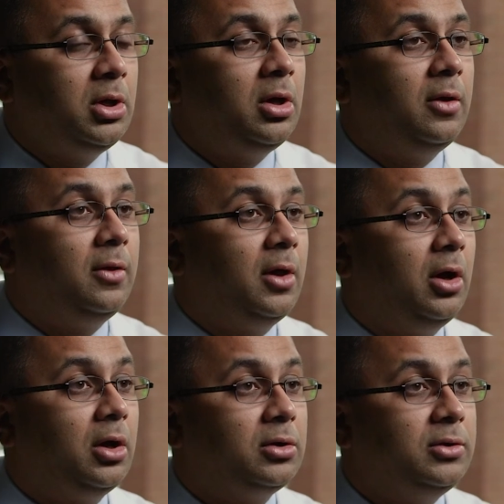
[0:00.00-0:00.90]

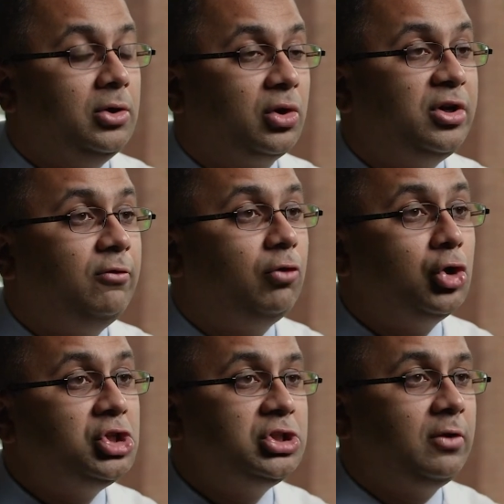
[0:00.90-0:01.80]
The
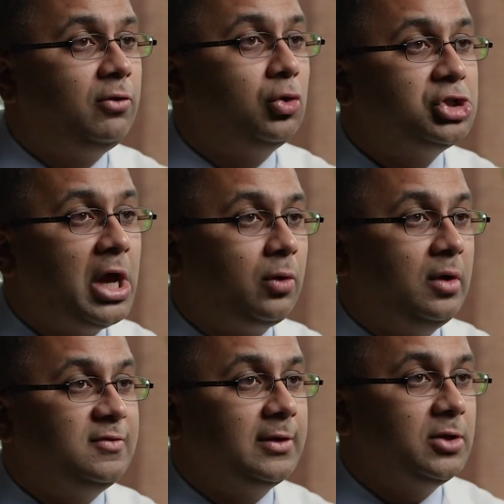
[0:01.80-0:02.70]
convergence of those shock
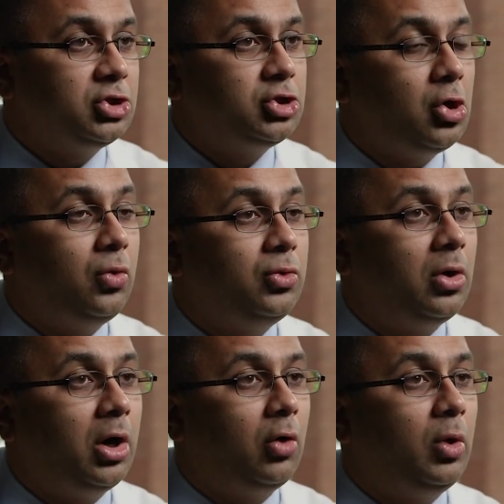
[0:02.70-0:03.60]
waves at the stone
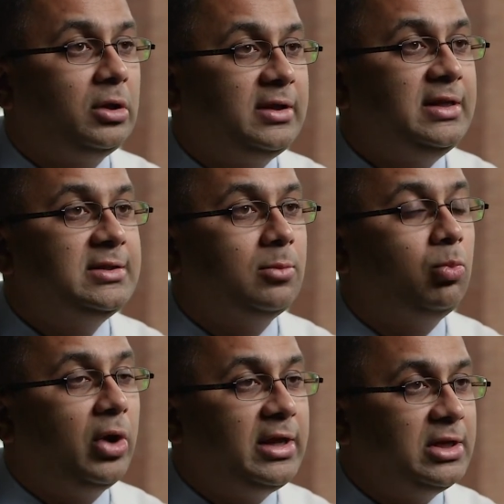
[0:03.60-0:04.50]
are what lead to
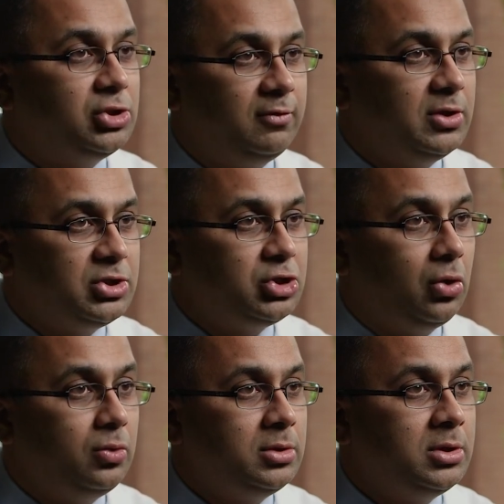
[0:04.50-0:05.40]
breakage of the
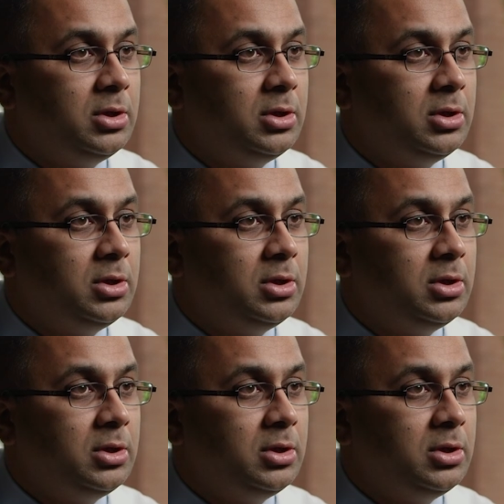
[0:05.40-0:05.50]
stone,